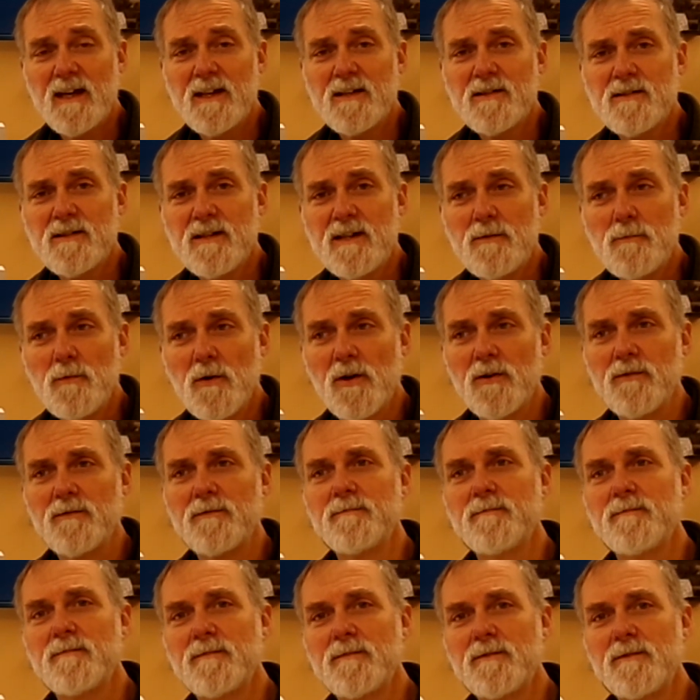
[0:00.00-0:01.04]

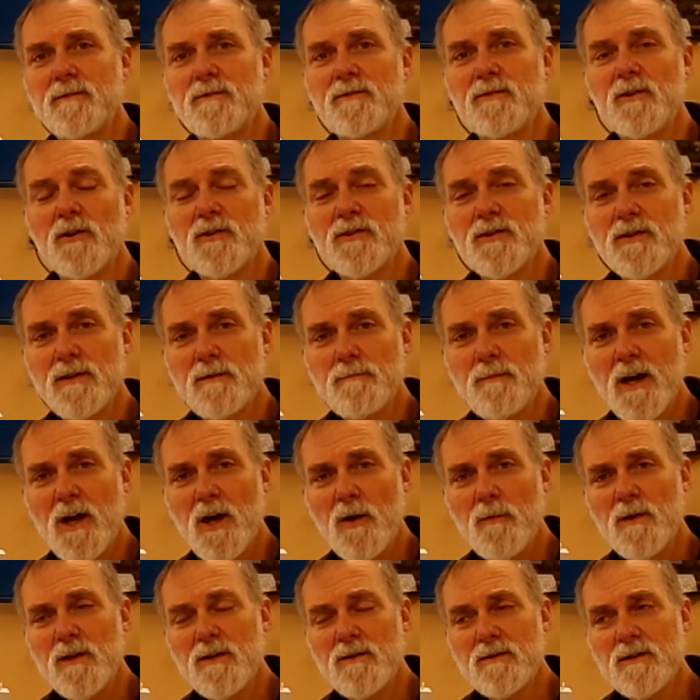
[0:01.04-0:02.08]
SD1? Not at the
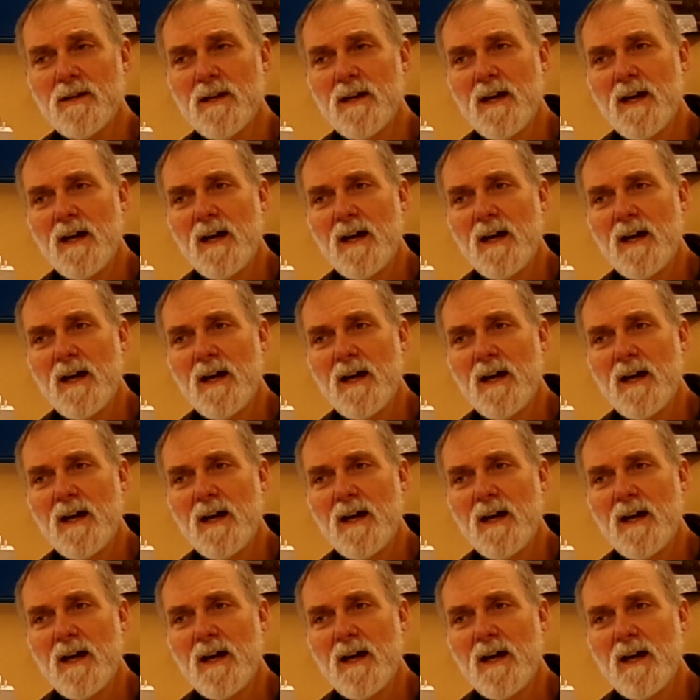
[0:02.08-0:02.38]
moment.